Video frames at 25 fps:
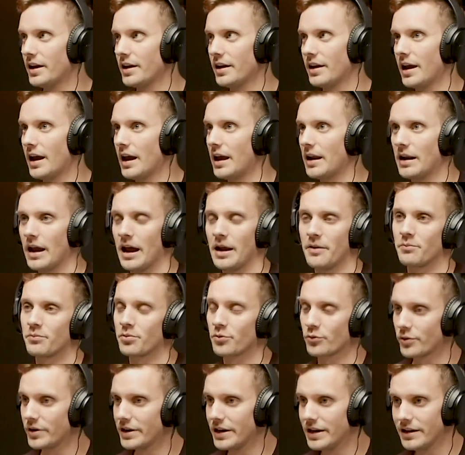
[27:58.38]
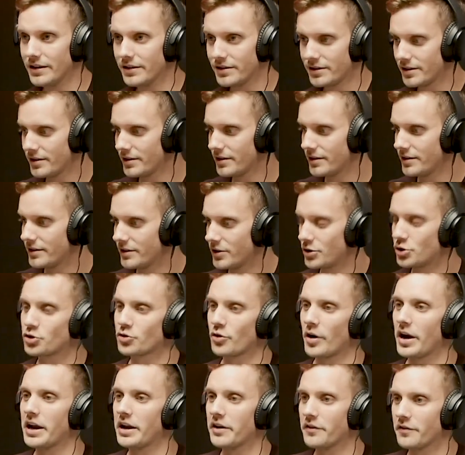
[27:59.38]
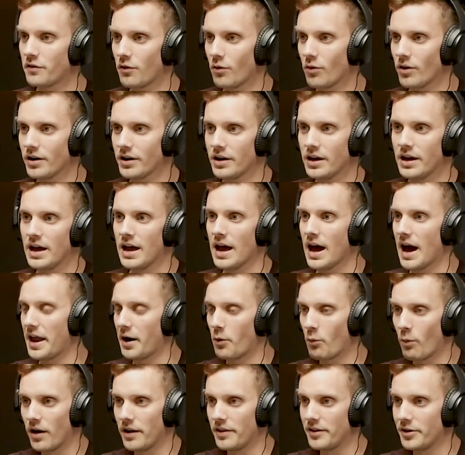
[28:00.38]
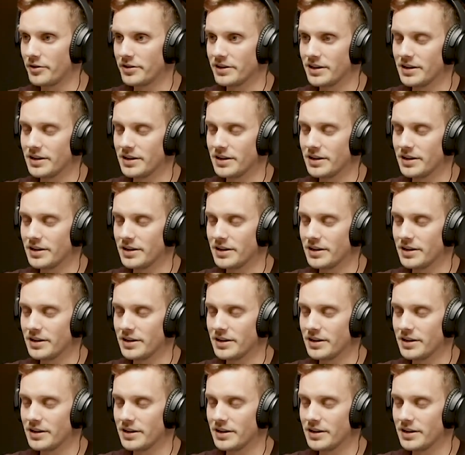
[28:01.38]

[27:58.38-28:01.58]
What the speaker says: and breathed the training for it, and I went in there and